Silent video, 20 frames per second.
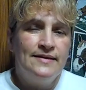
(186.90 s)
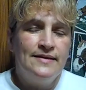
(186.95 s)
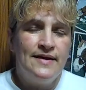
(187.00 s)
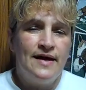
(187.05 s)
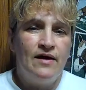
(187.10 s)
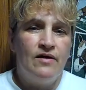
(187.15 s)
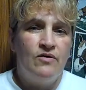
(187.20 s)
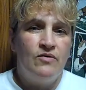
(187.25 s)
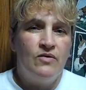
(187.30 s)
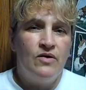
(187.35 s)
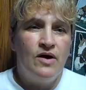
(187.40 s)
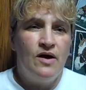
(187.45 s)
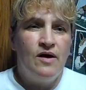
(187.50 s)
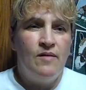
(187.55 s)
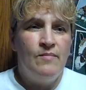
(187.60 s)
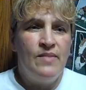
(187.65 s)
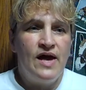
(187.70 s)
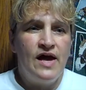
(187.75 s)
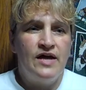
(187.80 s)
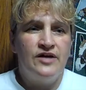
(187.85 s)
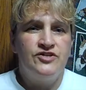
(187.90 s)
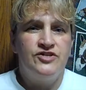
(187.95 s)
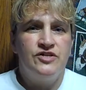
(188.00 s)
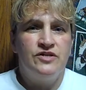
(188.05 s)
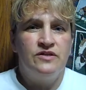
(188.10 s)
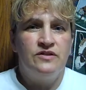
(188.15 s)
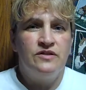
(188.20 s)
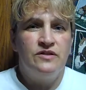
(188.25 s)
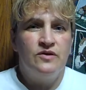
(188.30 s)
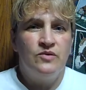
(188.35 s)
Now
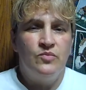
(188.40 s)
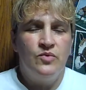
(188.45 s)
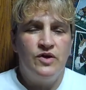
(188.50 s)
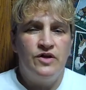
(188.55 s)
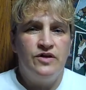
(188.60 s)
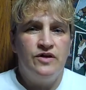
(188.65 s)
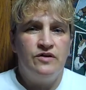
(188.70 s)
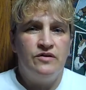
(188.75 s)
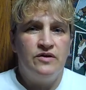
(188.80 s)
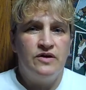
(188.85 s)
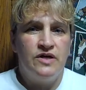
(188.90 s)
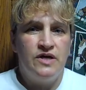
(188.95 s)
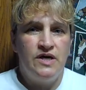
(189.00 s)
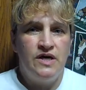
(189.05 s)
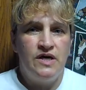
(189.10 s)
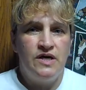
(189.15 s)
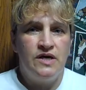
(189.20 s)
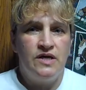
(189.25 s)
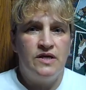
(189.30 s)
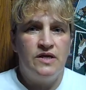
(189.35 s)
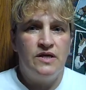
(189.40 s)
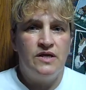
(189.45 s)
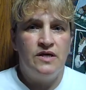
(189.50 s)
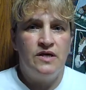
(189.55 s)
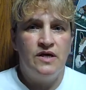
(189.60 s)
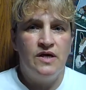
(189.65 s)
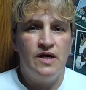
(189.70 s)
imagine when you're a kid